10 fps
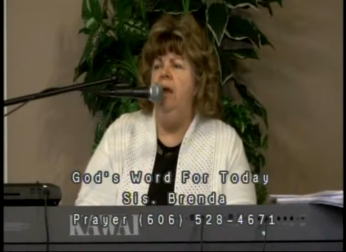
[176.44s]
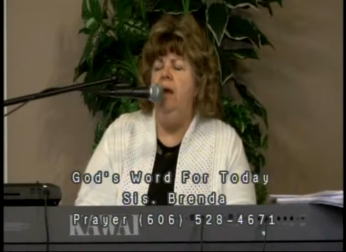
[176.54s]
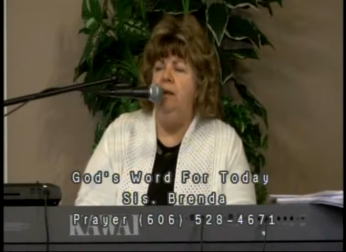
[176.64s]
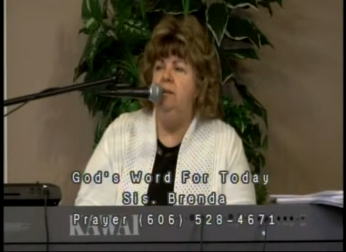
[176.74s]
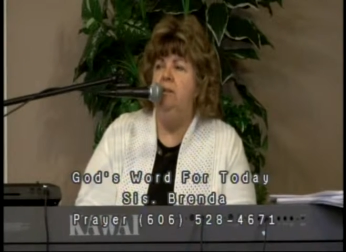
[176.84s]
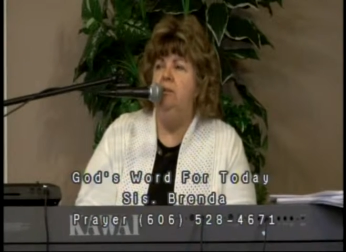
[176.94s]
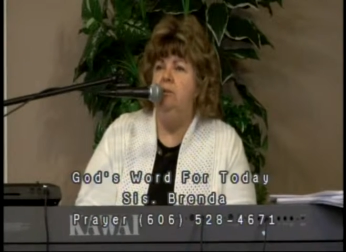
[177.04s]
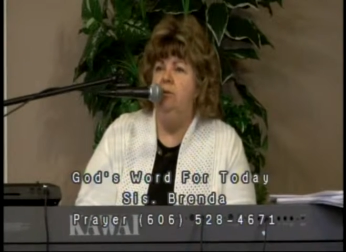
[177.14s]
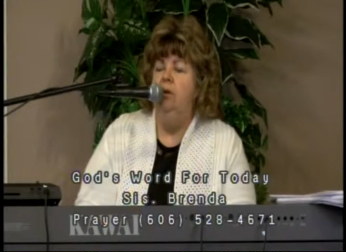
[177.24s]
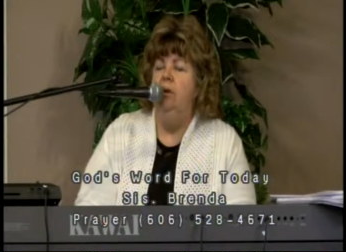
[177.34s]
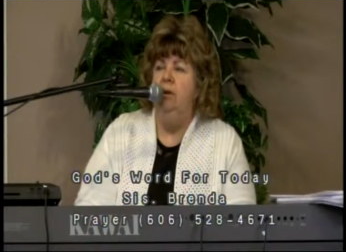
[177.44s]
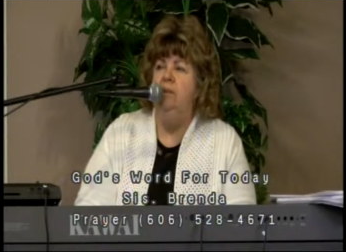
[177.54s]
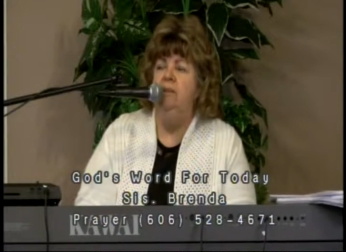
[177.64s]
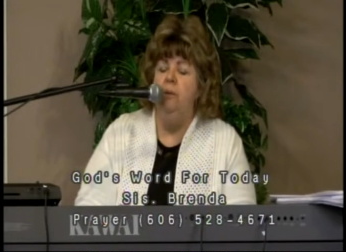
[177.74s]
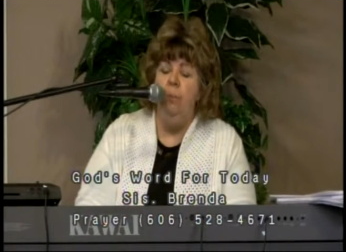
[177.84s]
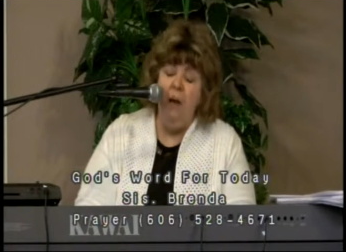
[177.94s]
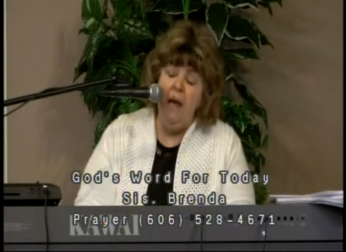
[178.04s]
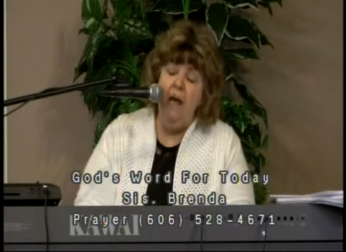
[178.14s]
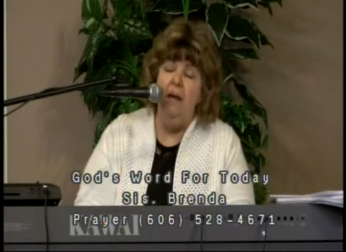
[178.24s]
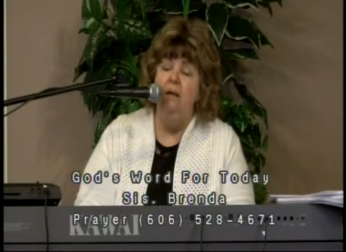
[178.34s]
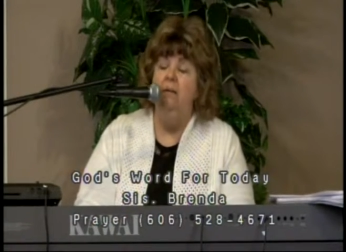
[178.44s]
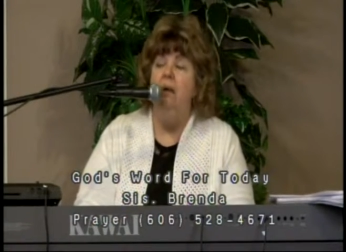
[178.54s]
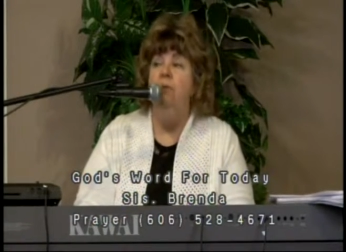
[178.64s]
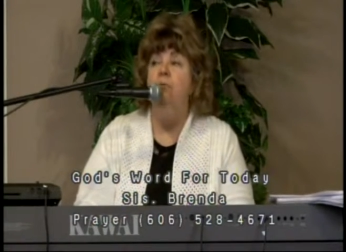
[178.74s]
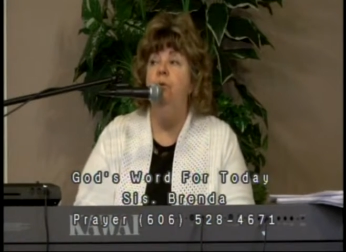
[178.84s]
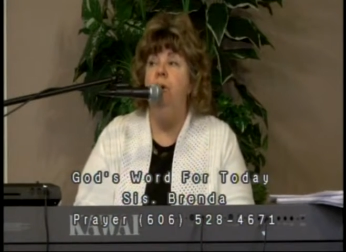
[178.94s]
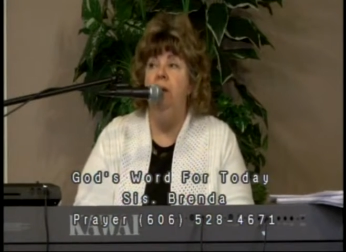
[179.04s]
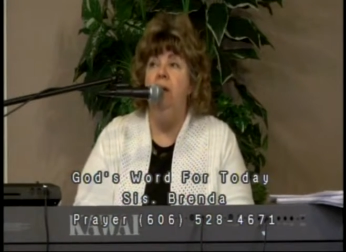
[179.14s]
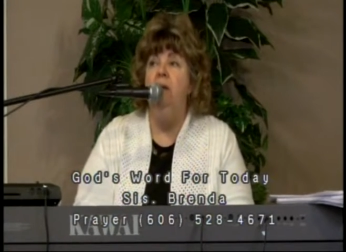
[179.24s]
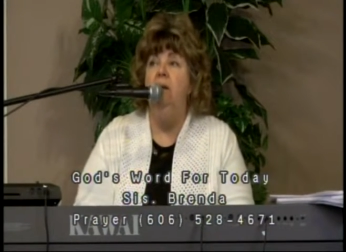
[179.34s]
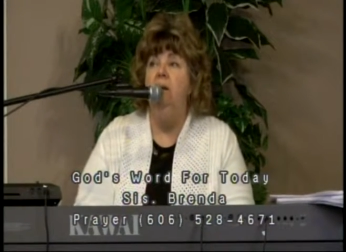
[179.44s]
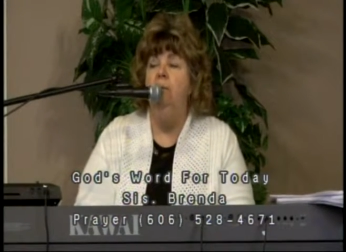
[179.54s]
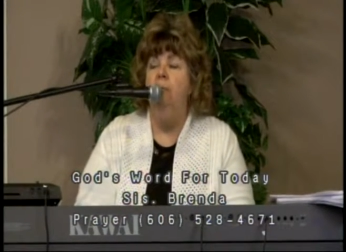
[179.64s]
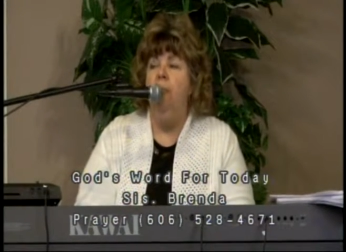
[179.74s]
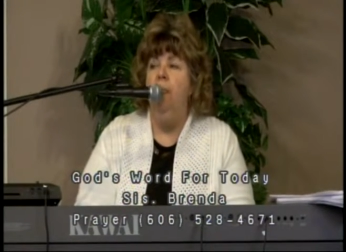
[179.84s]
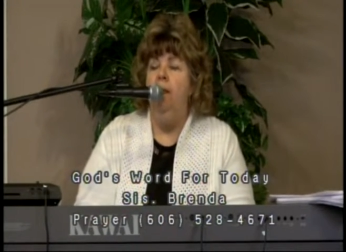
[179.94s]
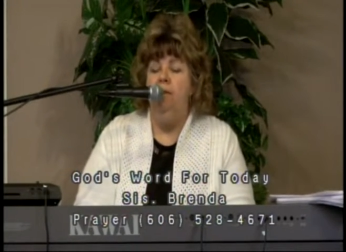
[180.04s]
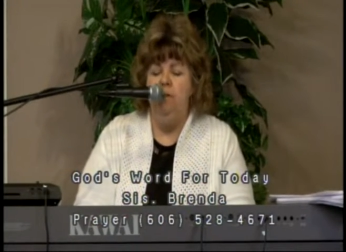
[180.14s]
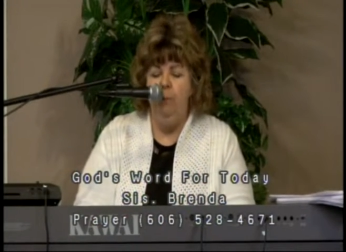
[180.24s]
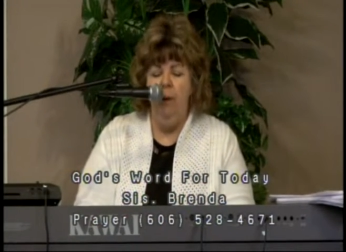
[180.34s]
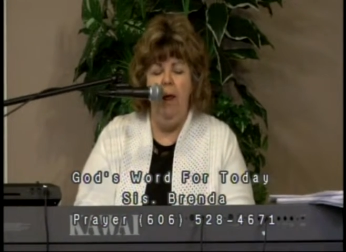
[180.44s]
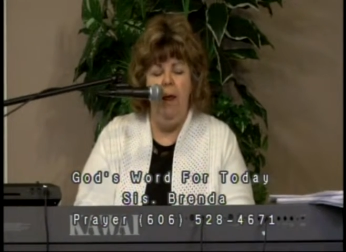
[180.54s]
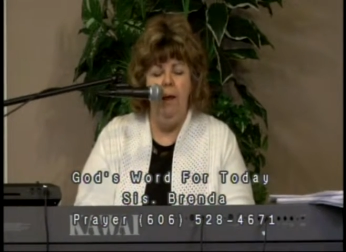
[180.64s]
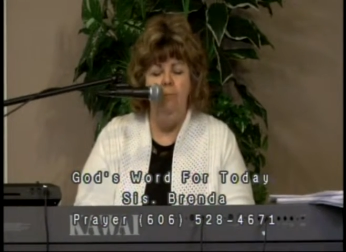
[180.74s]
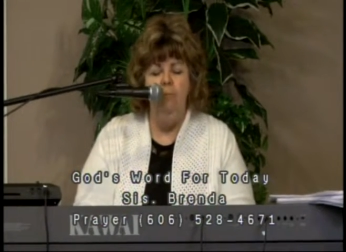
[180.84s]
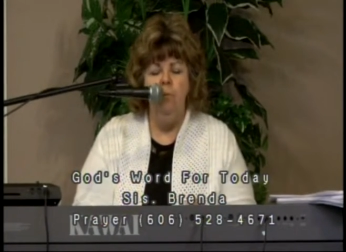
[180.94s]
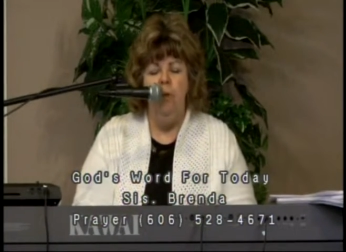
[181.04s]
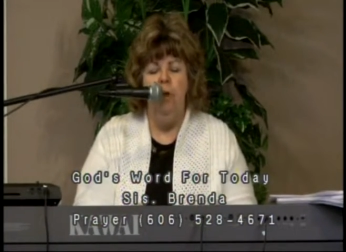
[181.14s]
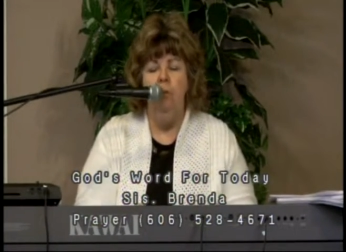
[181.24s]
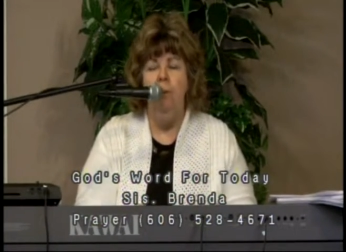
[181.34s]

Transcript: it's it's supplied. Every need supplied. And the